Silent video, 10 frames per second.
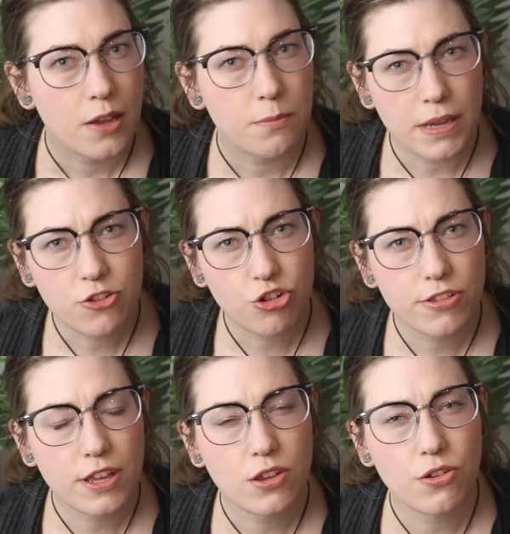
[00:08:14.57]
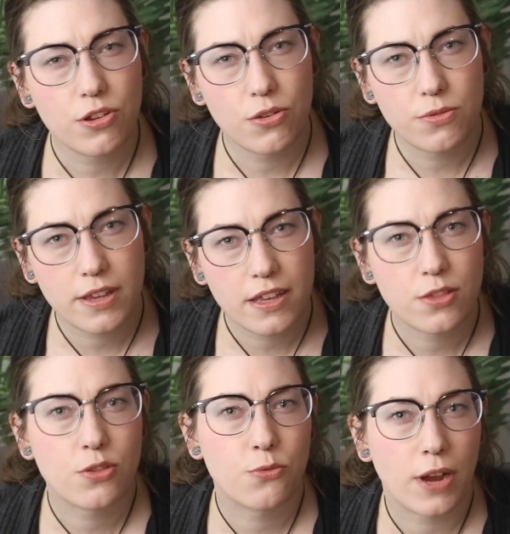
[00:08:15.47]
make sure that you're using
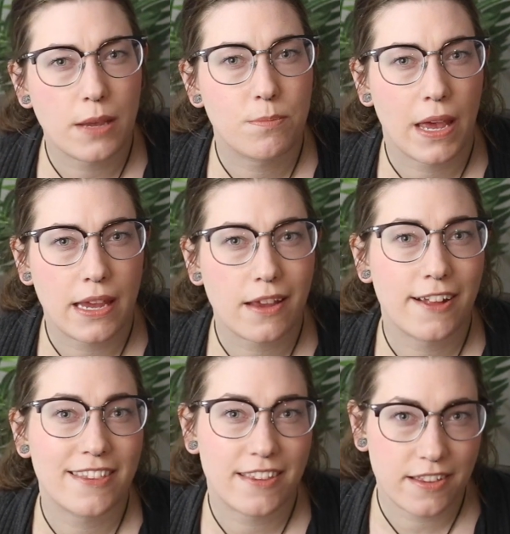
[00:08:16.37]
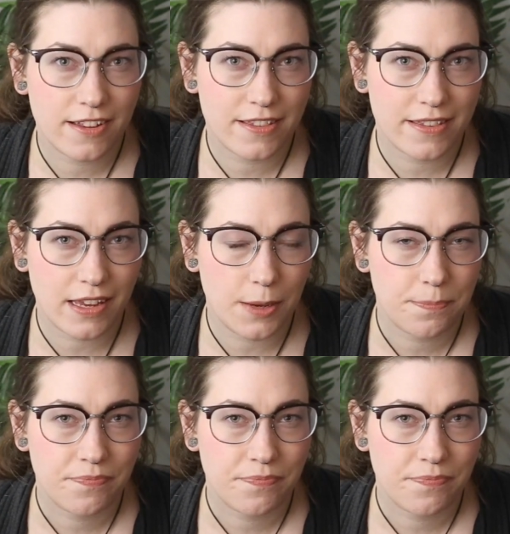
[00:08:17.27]
the right paint consistency.